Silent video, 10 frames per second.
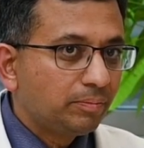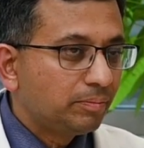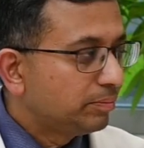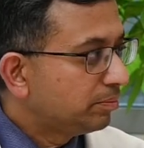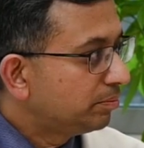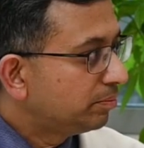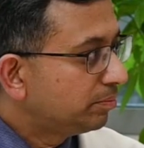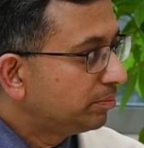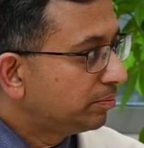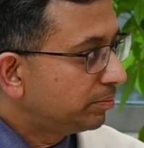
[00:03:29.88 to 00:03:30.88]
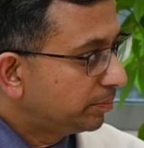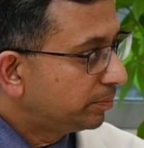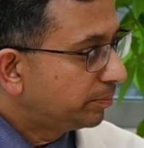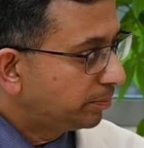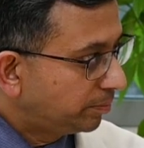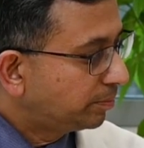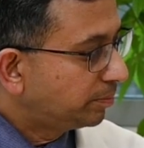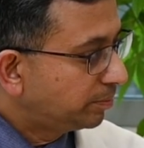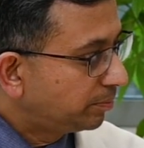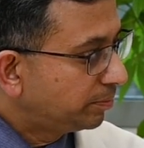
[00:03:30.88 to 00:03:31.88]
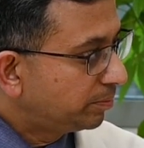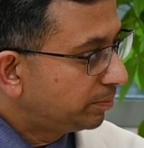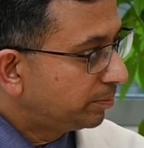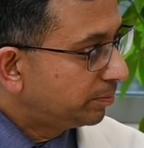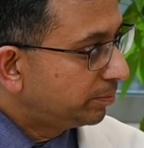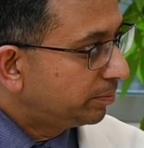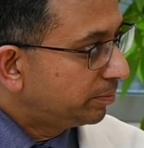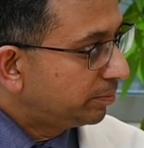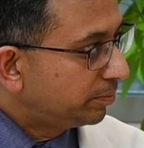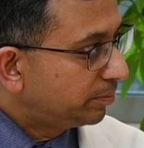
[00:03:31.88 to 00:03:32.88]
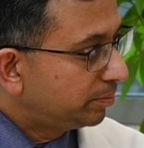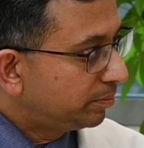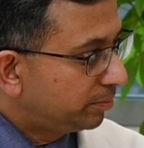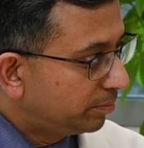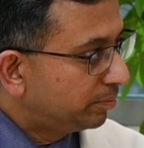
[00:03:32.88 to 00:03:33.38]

(not speaking)